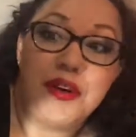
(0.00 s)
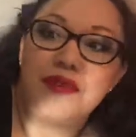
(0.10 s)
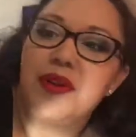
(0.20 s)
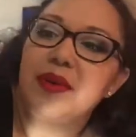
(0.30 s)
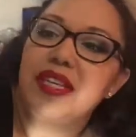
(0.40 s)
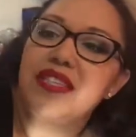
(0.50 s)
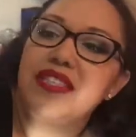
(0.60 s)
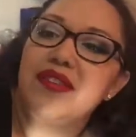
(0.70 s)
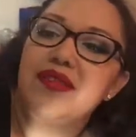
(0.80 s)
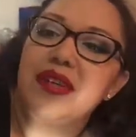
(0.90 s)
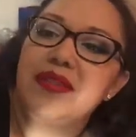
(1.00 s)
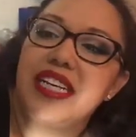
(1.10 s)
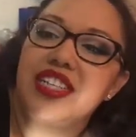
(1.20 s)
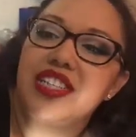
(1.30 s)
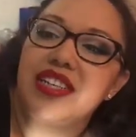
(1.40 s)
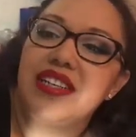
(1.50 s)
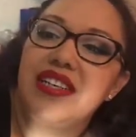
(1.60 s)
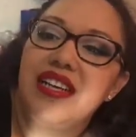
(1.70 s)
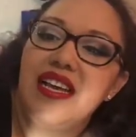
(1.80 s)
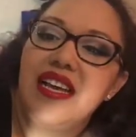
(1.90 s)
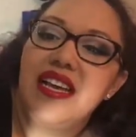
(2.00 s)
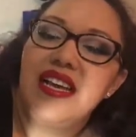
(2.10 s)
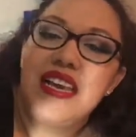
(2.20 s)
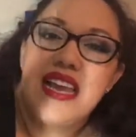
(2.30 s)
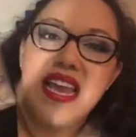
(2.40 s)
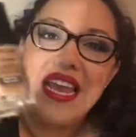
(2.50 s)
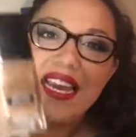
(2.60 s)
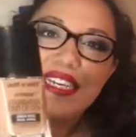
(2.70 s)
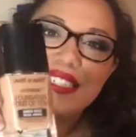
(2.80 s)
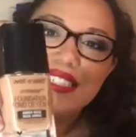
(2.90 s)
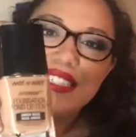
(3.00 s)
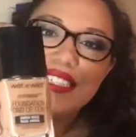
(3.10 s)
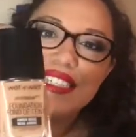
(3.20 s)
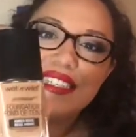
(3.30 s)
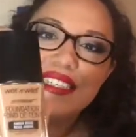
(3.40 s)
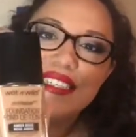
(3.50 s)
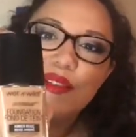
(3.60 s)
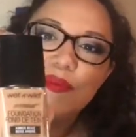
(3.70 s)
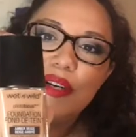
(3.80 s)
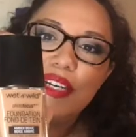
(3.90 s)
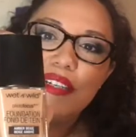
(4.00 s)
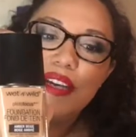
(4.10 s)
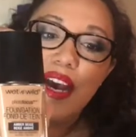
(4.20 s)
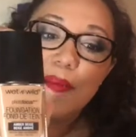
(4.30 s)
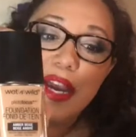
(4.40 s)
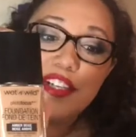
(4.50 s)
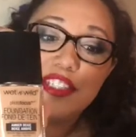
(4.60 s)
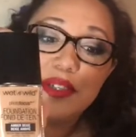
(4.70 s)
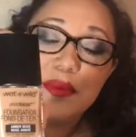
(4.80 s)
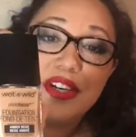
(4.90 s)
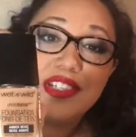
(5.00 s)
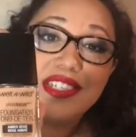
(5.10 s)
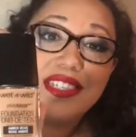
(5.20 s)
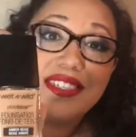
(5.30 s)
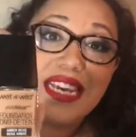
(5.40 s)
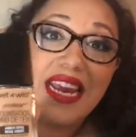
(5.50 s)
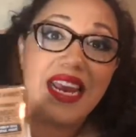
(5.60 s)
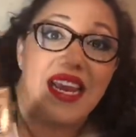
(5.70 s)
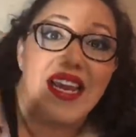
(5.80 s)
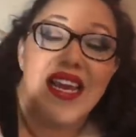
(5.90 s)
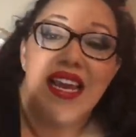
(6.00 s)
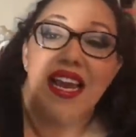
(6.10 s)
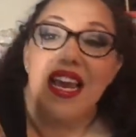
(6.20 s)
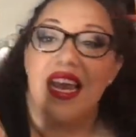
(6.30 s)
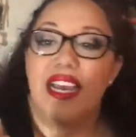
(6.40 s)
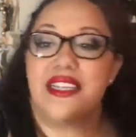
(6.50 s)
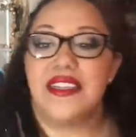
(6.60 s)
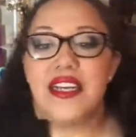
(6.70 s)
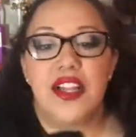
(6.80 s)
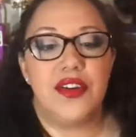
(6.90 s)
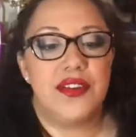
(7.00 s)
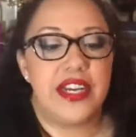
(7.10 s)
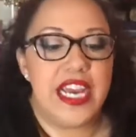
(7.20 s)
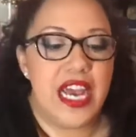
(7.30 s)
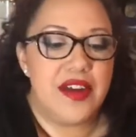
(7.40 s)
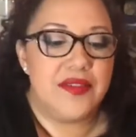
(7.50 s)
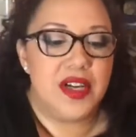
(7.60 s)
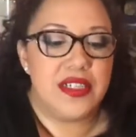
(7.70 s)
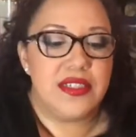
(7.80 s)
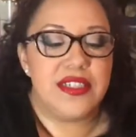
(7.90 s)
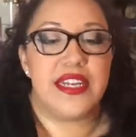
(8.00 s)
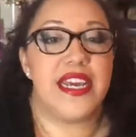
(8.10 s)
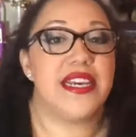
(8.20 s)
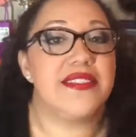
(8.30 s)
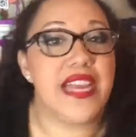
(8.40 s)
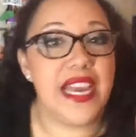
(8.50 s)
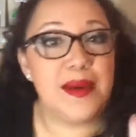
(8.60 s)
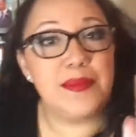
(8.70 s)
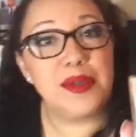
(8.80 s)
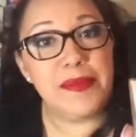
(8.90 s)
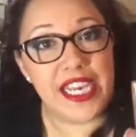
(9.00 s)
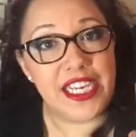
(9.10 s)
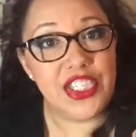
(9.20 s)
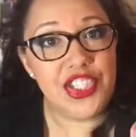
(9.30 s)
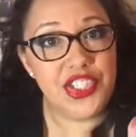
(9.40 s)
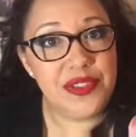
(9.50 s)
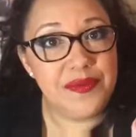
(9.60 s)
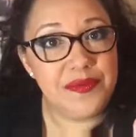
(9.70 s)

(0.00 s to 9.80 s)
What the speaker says: Focus Foundation. And this is the one I'm actually wearing today. And the color that I have on today is amber beige.